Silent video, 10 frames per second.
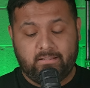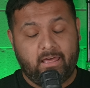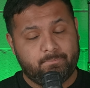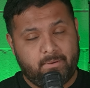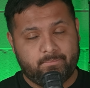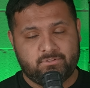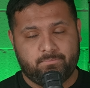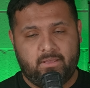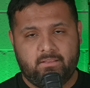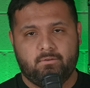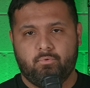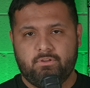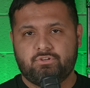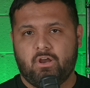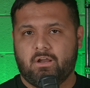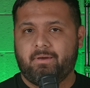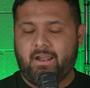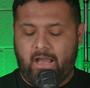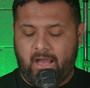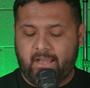a lot of people's opinion, when you talk about a
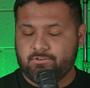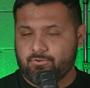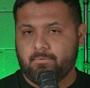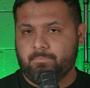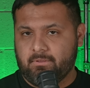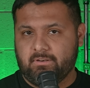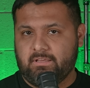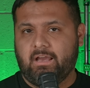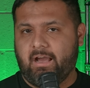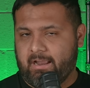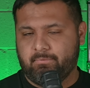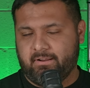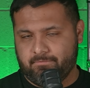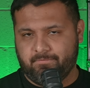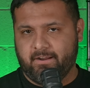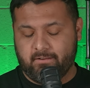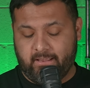high durability, high rate of fire